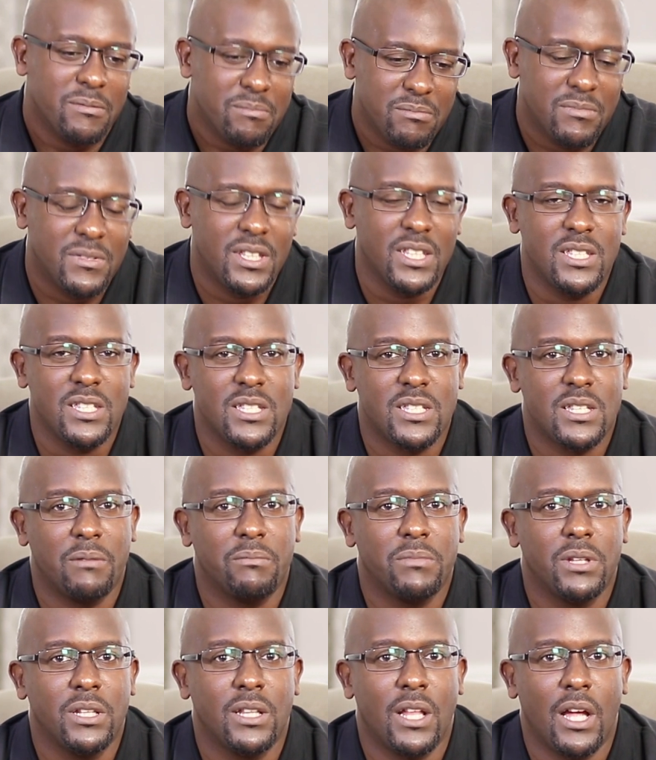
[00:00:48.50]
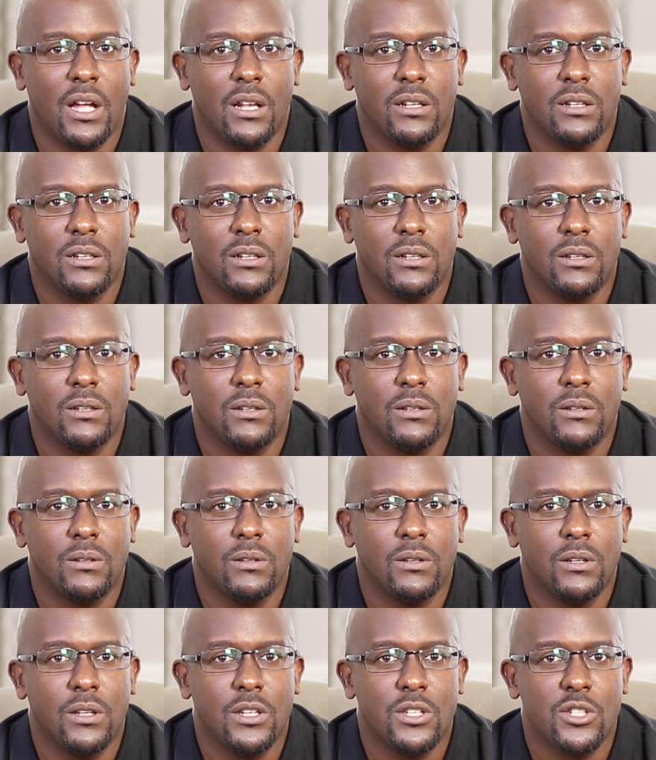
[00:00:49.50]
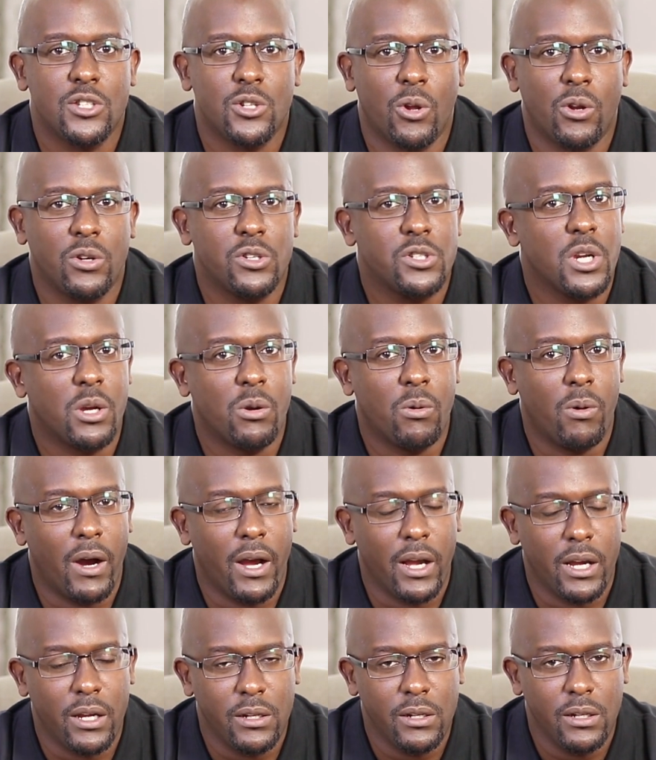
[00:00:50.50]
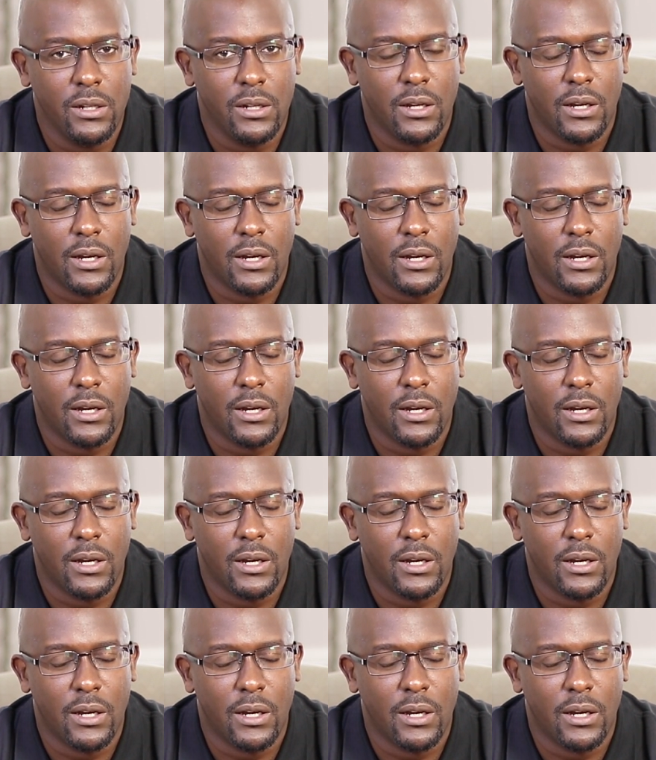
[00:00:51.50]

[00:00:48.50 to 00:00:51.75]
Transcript: this is something that is not required